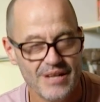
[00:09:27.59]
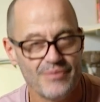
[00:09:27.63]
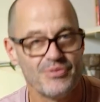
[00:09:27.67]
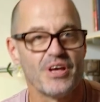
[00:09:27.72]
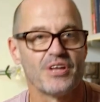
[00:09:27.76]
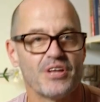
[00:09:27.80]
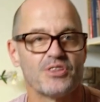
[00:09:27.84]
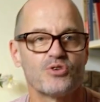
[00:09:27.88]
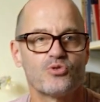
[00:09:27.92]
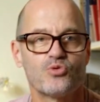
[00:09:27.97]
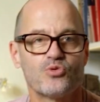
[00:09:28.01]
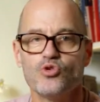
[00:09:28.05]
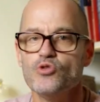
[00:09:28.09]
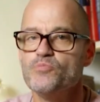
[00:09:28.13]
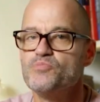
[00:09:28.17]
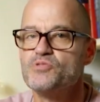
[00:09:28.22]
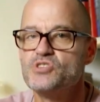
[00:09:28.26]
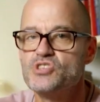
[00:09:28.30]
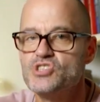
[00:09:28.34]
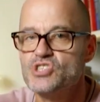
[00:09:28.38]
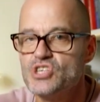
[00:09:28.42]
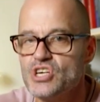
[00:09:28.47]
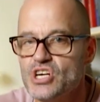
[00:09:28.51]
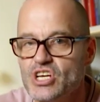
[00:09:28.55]
Now, the group
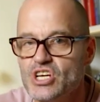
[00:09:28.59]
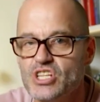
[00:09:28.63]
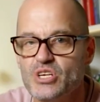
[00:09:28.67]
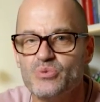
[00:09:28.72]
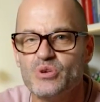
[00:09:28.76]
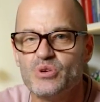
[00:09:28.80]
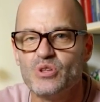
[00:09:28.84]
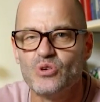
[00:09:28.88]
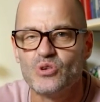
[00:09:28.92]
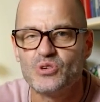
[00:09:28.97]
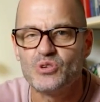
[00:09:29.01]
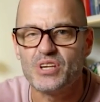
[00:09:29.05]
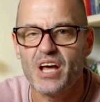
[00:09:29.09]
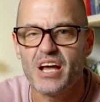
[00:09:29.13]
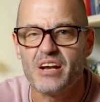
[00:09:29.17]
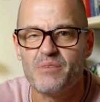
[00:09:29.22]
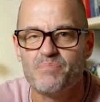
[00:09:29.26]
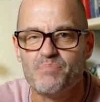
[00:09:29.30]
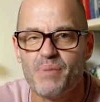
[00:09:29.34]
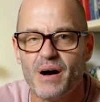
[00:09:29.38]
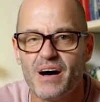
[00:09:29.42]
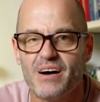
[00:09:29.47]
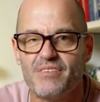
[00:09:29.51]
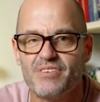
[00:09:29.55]
G that we looked at
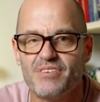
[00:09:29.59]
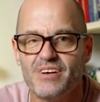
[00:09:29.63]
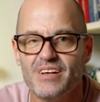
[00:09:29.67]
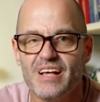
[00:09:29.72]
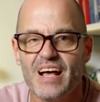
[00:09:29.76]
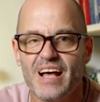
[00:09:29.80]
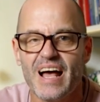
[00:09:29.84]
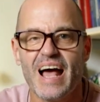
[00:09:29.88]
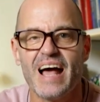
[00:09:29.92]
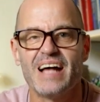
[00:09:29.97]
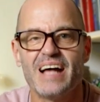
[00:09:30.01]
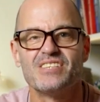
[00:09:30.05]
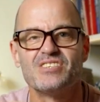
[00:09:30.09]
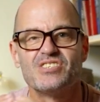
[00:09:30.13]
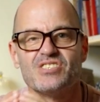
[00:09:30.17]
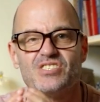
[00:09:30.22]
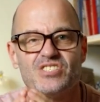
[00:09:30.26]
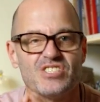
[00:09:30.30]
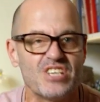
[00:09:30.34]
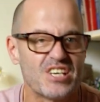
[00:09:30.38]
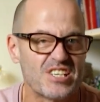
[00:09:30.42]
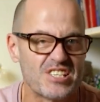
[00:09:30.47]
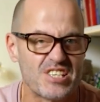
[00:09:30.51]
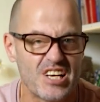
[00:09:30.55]
above had
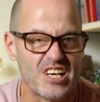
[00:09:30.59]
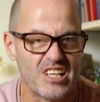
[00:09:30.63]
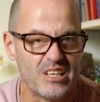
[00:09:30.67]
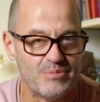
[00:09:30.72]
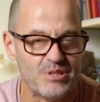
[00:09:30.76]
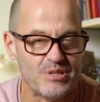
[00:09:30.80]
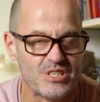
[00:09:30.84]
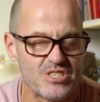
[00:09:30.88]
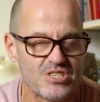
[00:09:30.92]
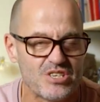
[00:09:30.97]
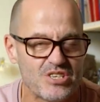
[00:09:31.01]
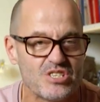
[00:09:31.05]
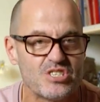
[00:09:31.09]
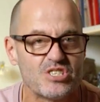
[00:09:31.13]
6 elements,